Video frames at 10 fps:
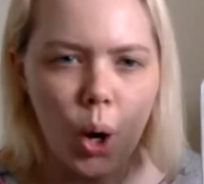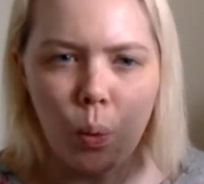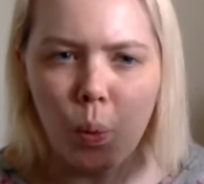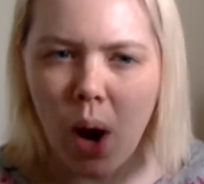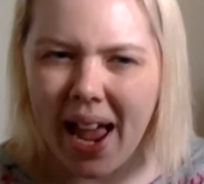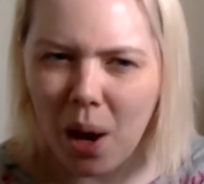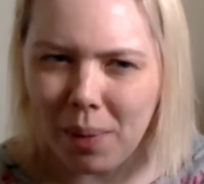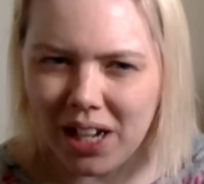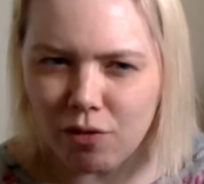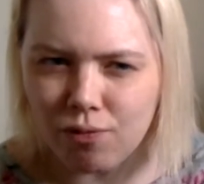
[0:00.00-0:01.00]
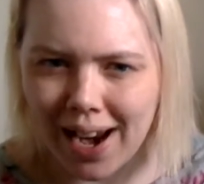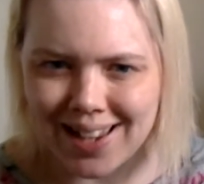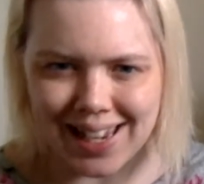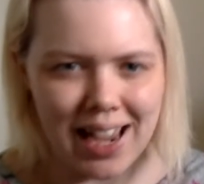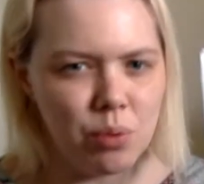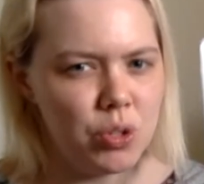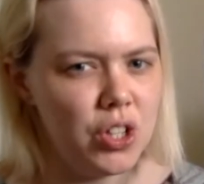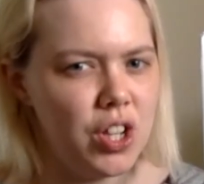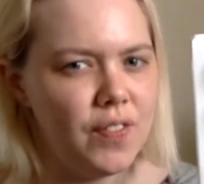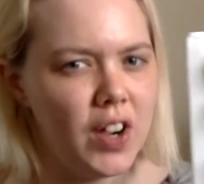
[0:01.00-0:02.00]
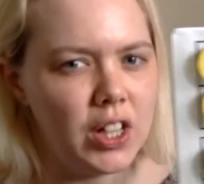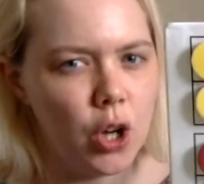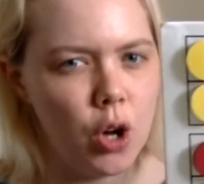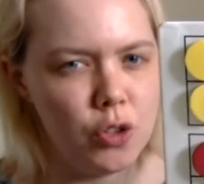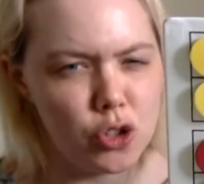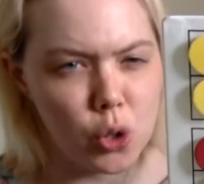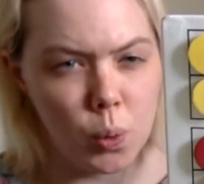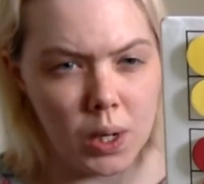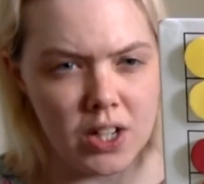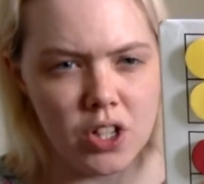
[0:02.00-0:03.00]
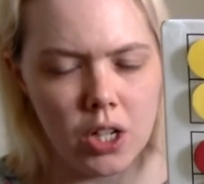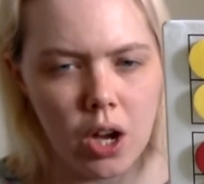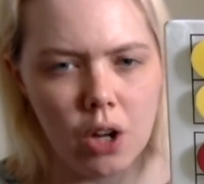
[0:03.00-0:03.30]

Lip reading: Well, how many red counters have I got? There's quite a lot.